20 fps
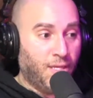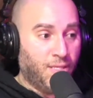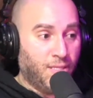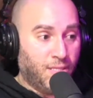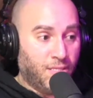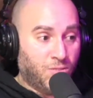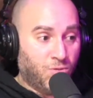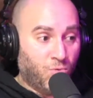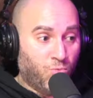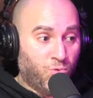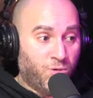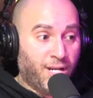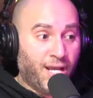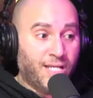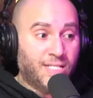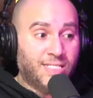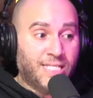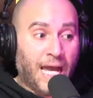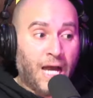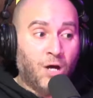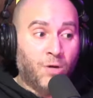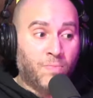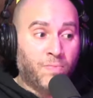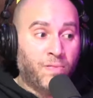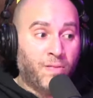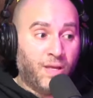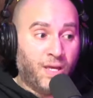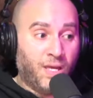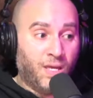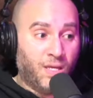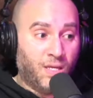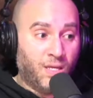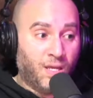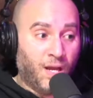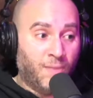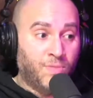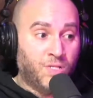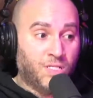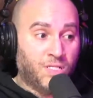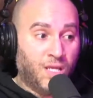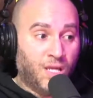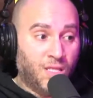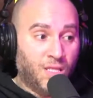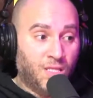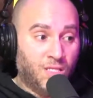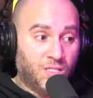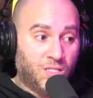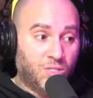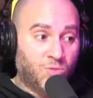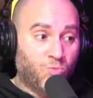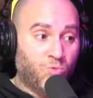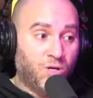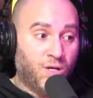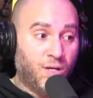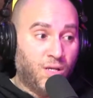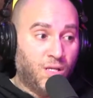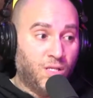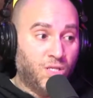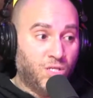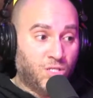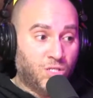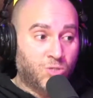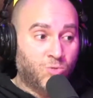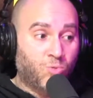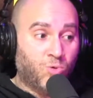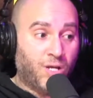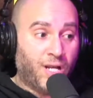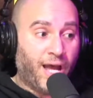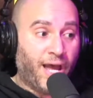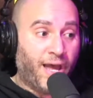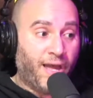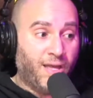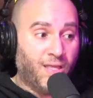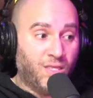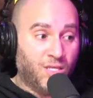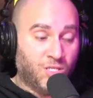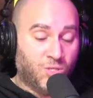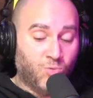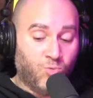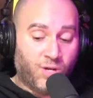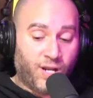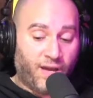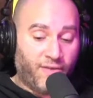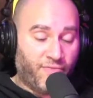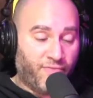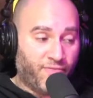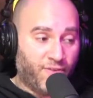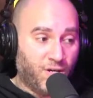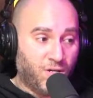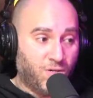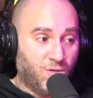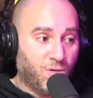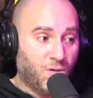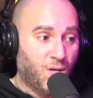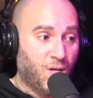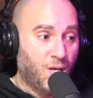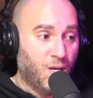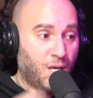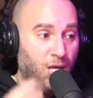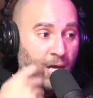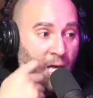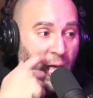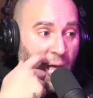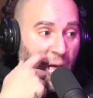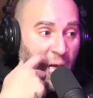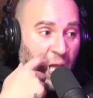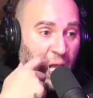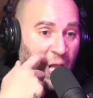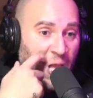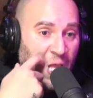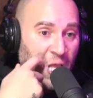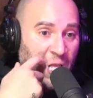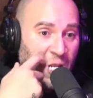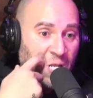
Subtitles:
so we're not downplaying it. I'm just saying this is what I felt. And